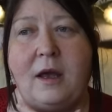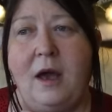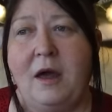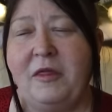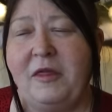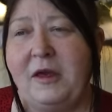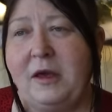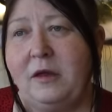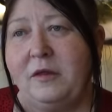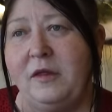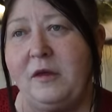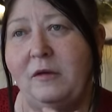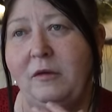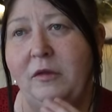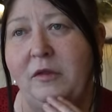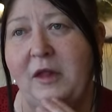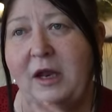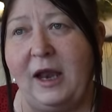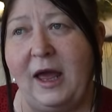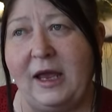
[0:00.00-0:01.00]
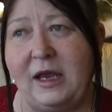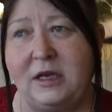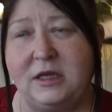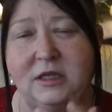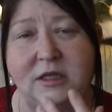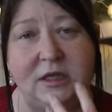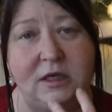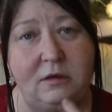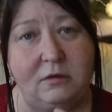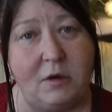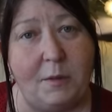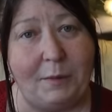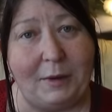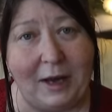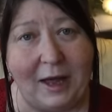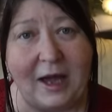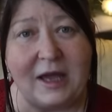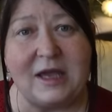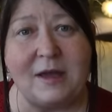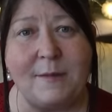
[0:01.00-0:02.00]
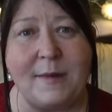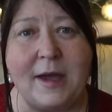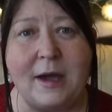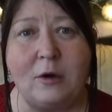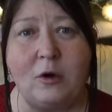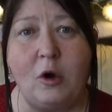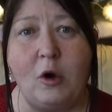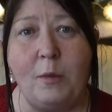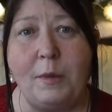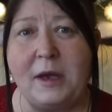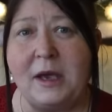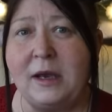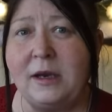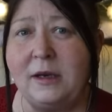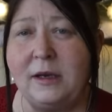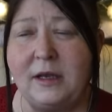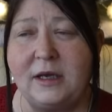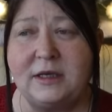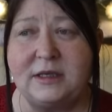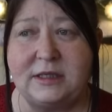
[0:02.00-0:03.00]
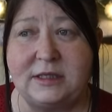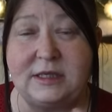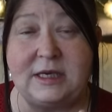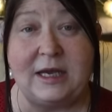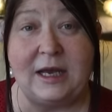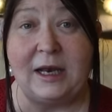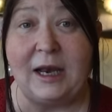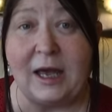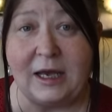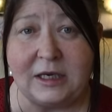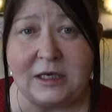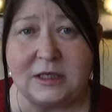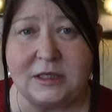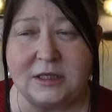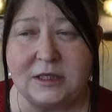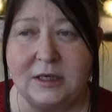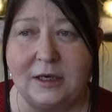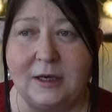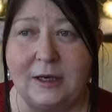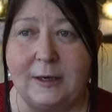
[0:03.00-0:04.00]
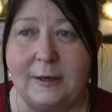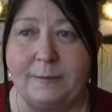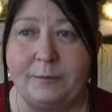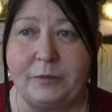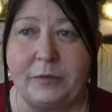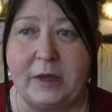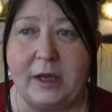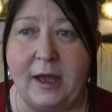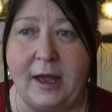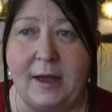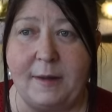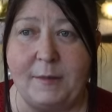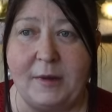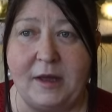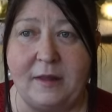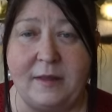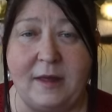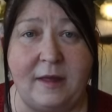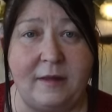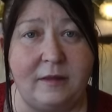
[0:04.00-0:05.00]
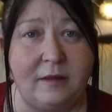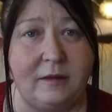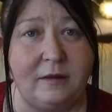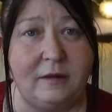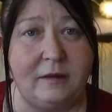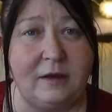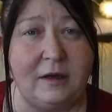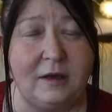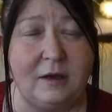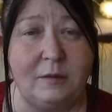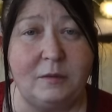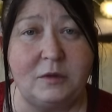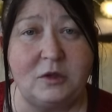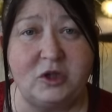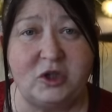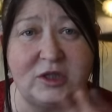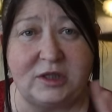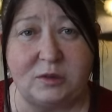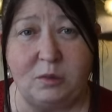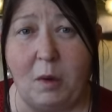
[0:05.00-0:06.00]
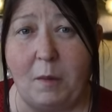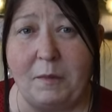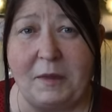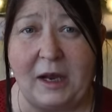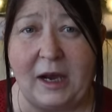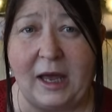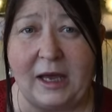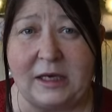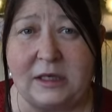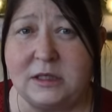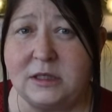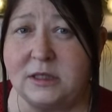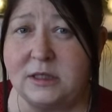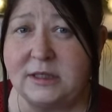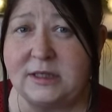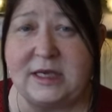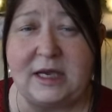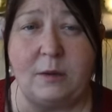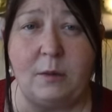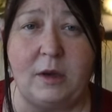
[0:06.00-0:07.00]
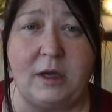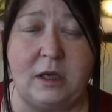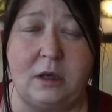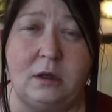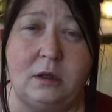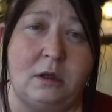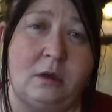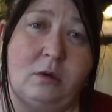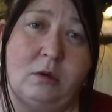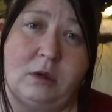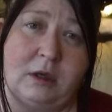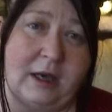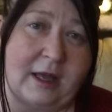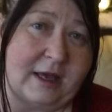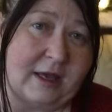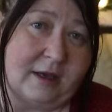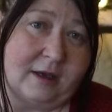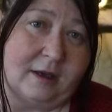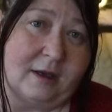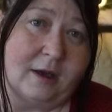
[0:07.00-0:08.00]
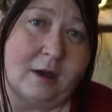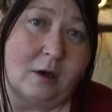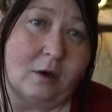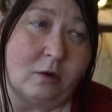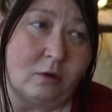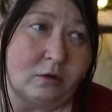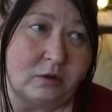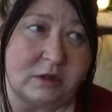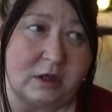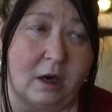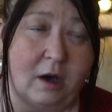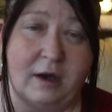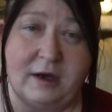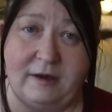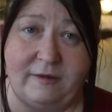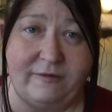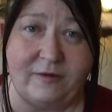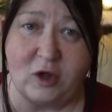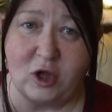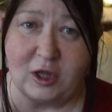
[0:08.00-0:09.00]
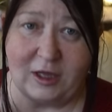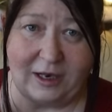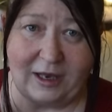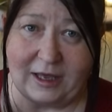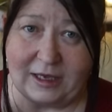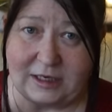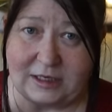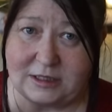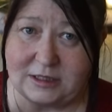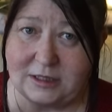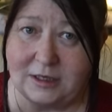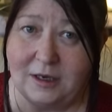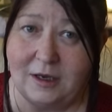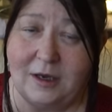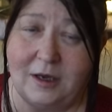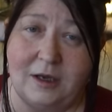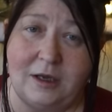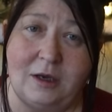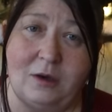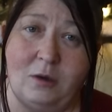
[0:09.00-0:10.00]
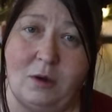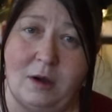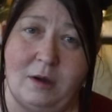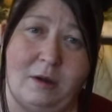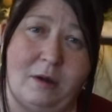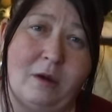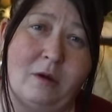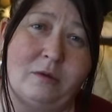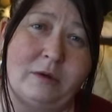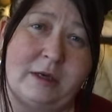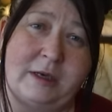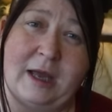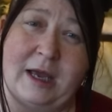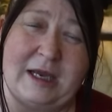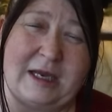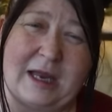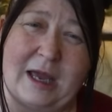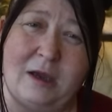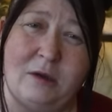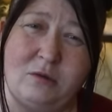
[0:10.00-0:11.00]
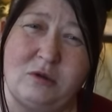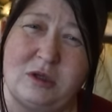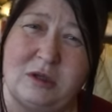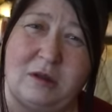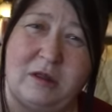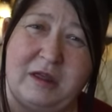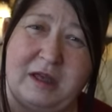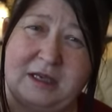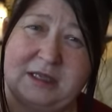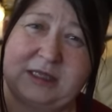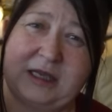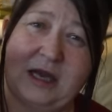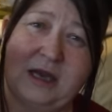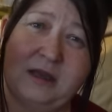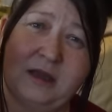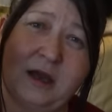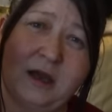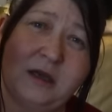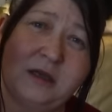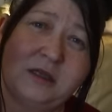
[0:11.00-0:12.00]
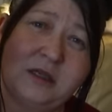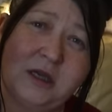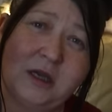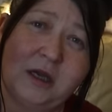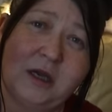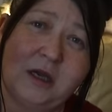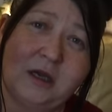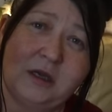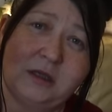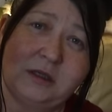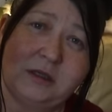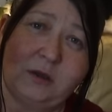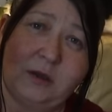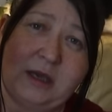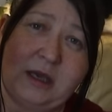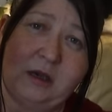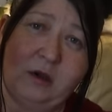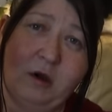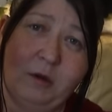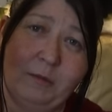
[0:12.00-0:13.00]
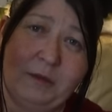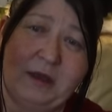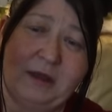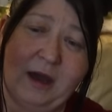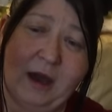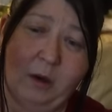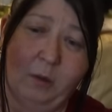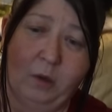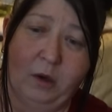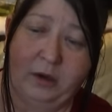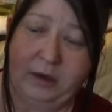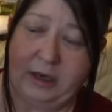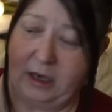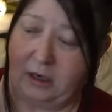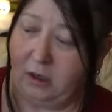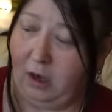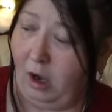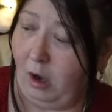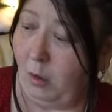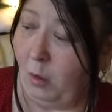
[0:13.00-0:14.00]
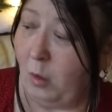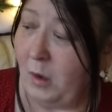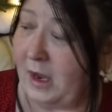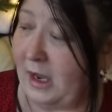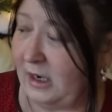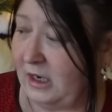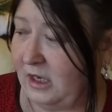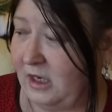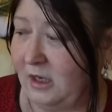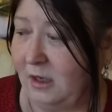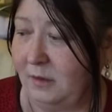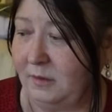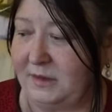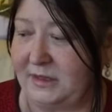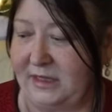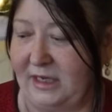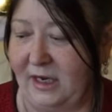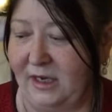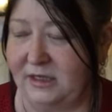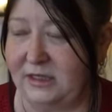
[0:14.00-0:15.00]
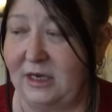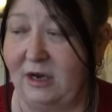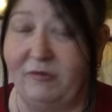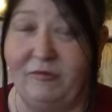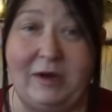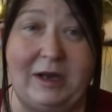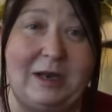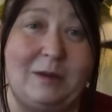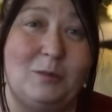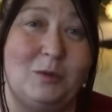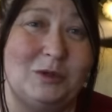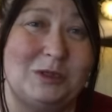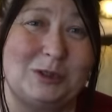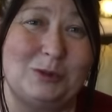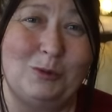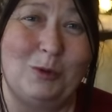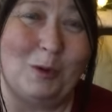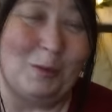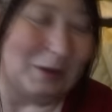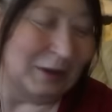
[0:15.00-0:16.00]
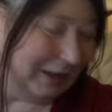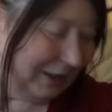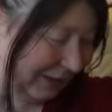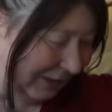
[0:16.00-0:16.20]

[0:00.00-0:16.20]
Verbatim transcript: I think the light you apply your makeup in is daylight, and then you can swap the light to see what you're going to look like under artificial light, you know, on a night out and things like that. So he got me that one. I can't wait to use that. I really must open